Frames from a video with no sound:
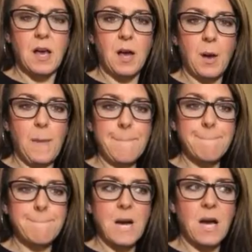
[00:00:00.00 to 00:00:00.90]

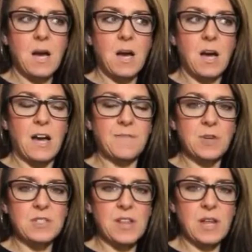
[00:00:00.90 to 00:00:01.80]
At
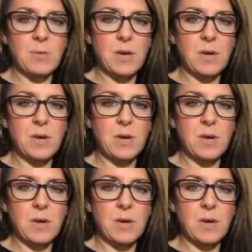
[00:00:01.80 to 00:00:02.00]
first I thought I